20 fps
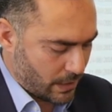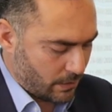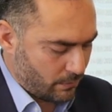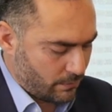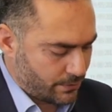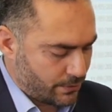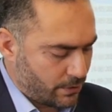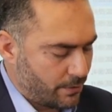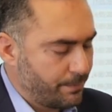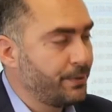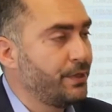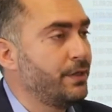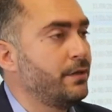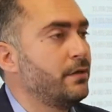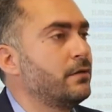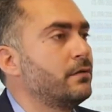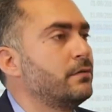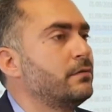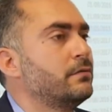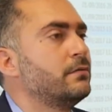stop
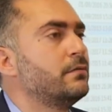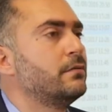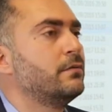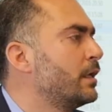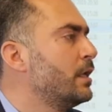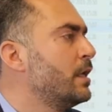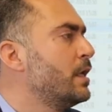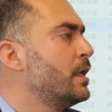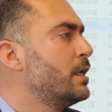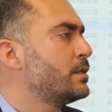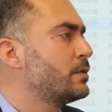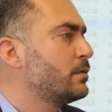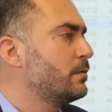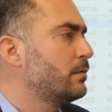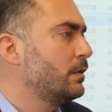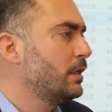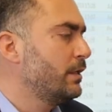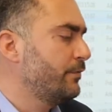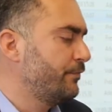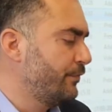here.
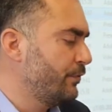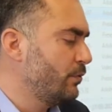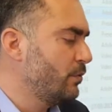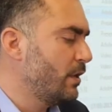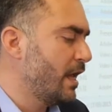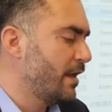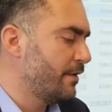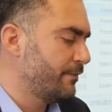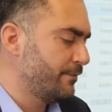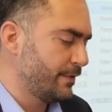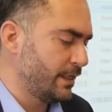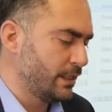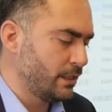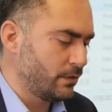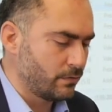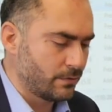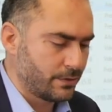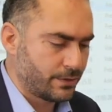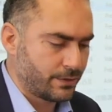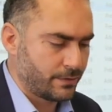So if you have any
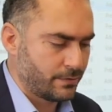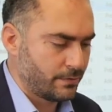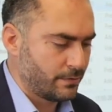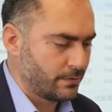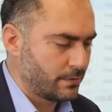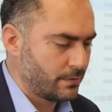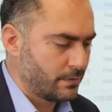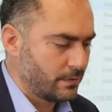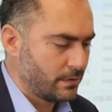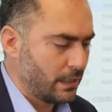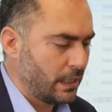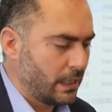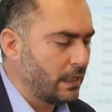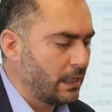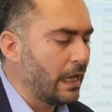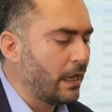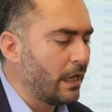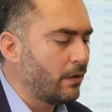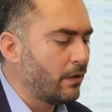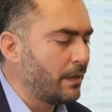questions,
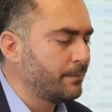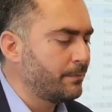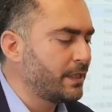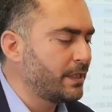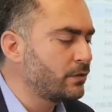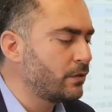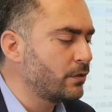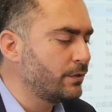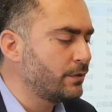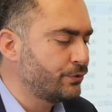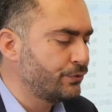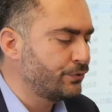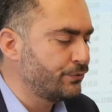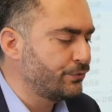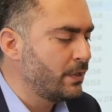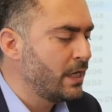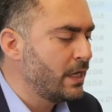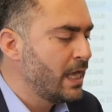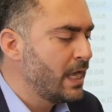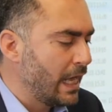I'm not going
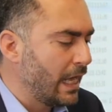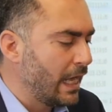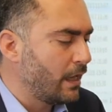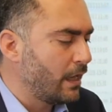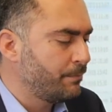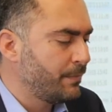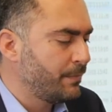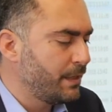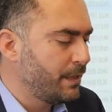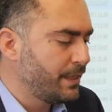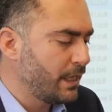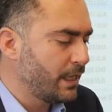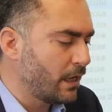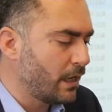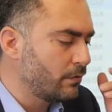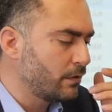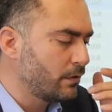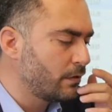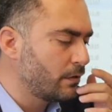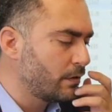to, maybe I
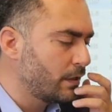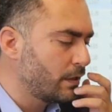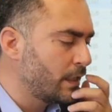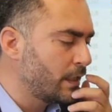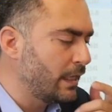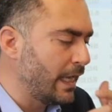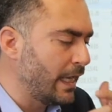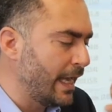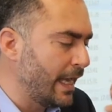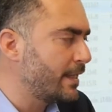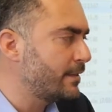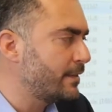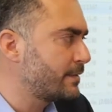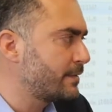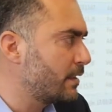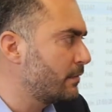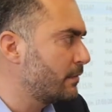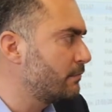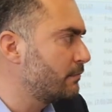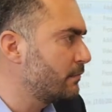will add
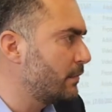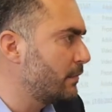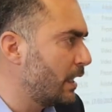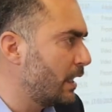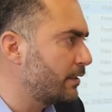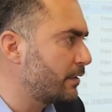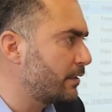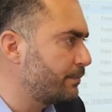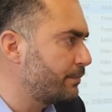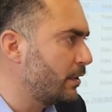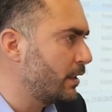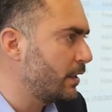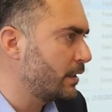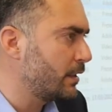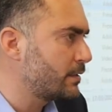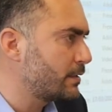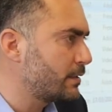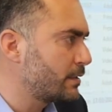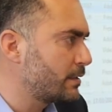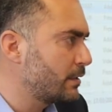some other
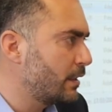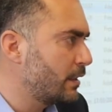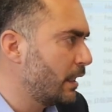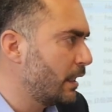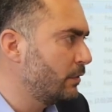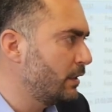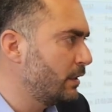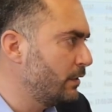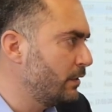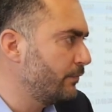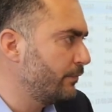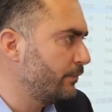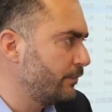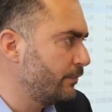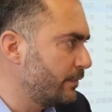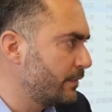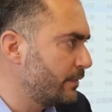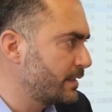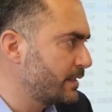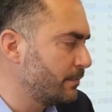points. I will leave
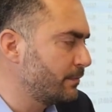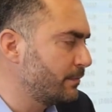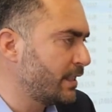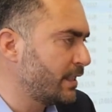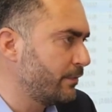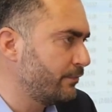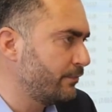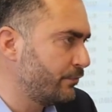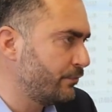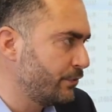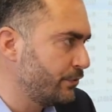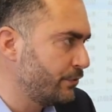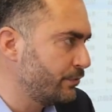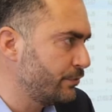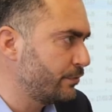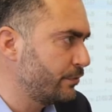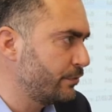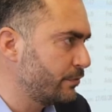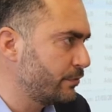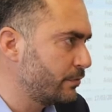some time for
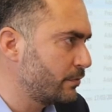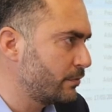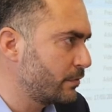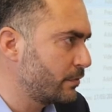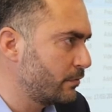you to